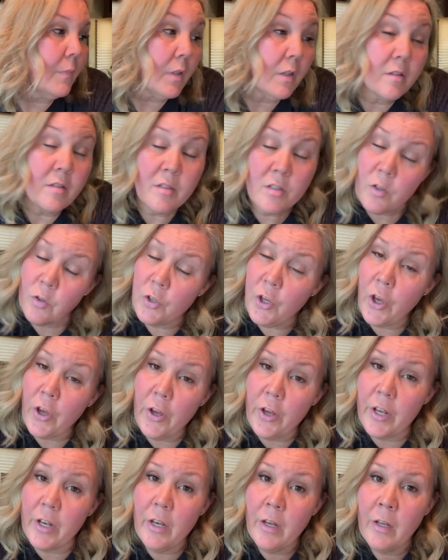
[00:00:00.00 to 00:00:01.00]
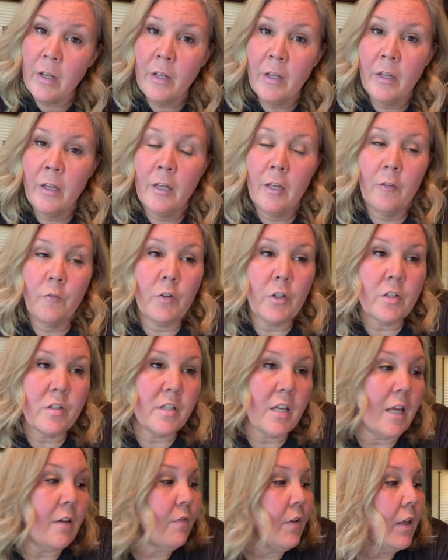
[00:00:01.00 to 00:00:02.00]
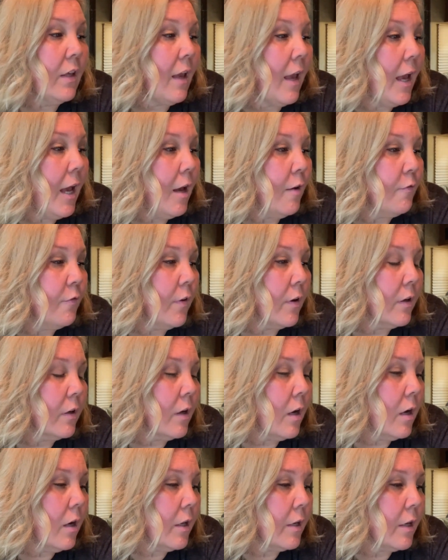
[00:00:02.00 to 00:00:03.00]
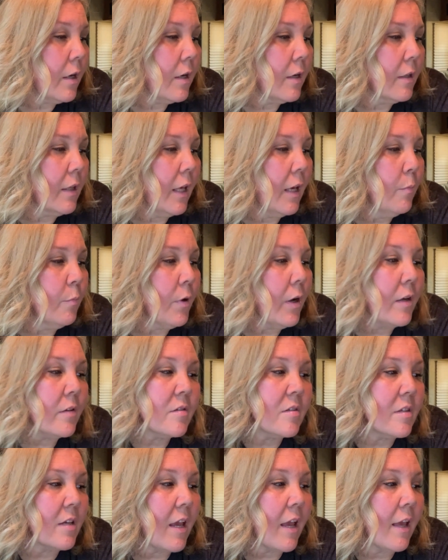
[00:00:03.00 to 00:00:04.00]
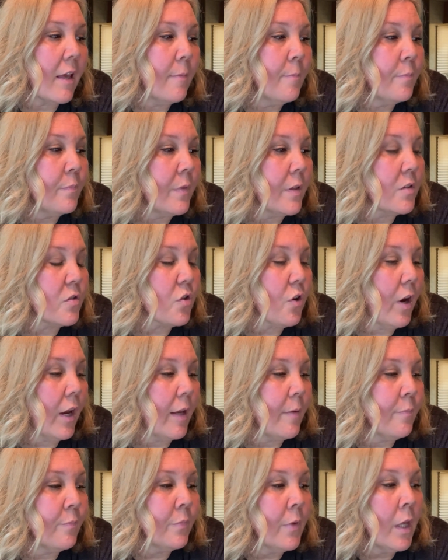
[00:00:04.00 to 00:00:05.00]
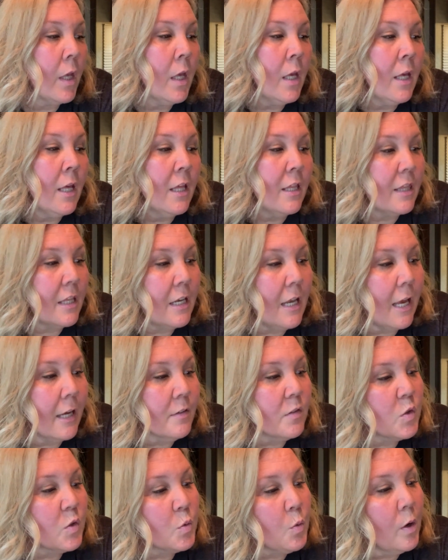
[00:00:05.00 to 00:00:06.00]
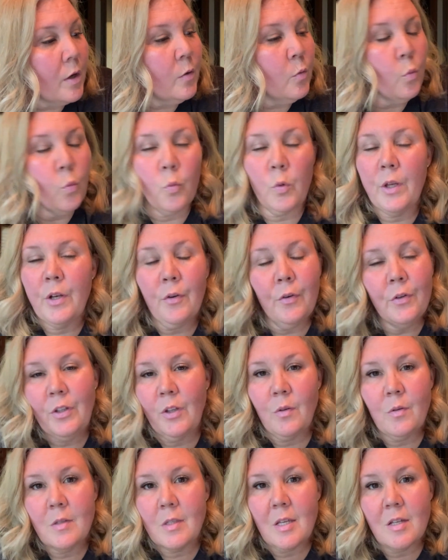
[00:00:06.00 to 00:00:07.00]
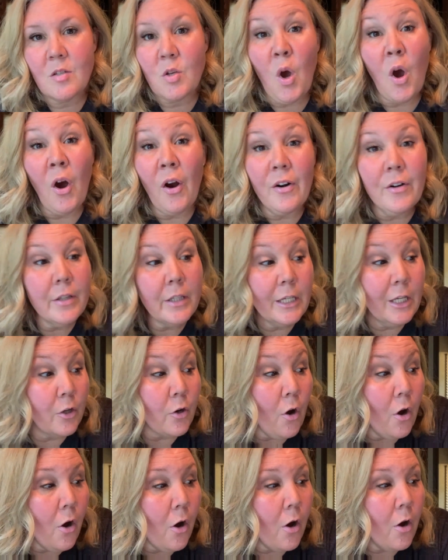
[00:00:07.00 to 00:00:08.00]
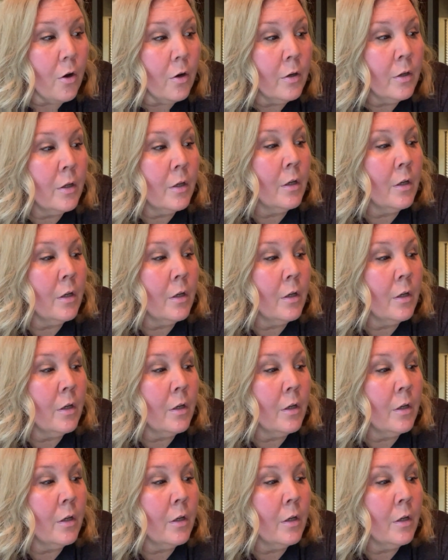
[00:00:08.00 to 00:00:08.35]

It's still good. If you're saving half on a campground stay, that's great. The next one, we don't use this hardly at all